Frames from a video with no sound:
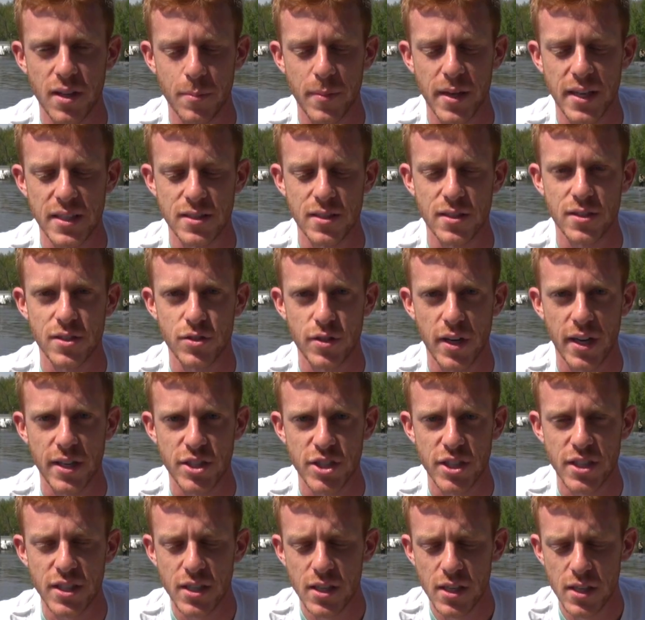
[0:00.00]
that makes it
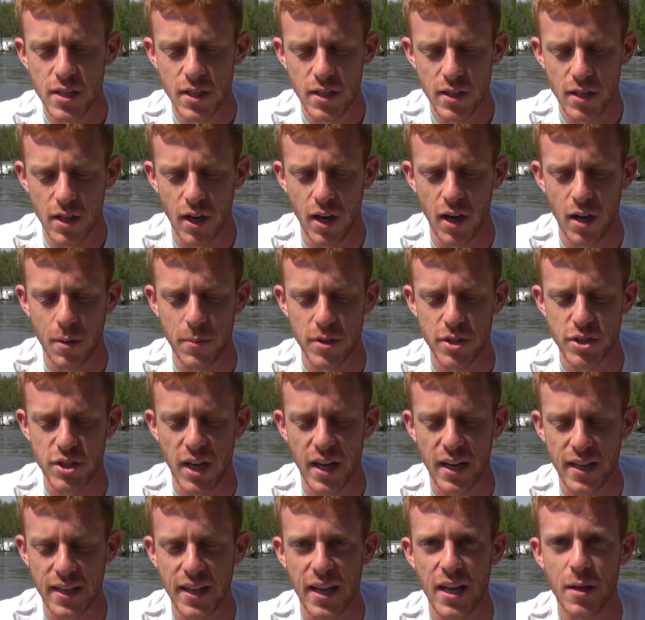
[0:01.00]
stretchy. Um, the
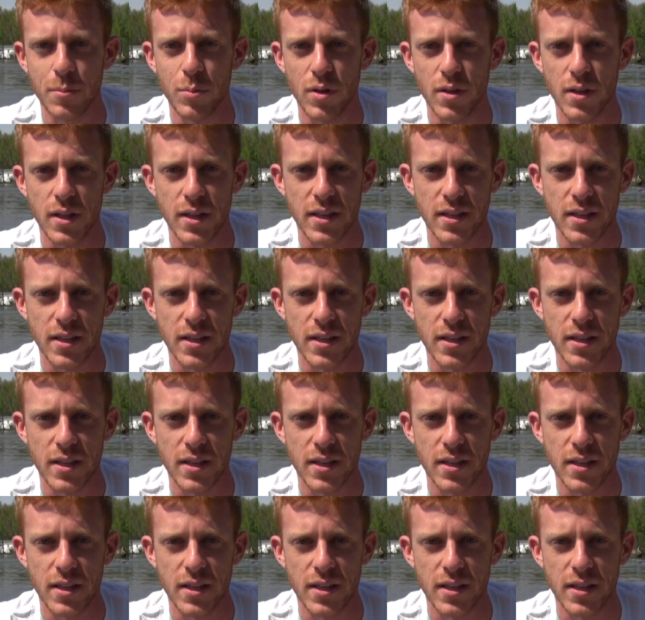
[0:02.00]
shock cable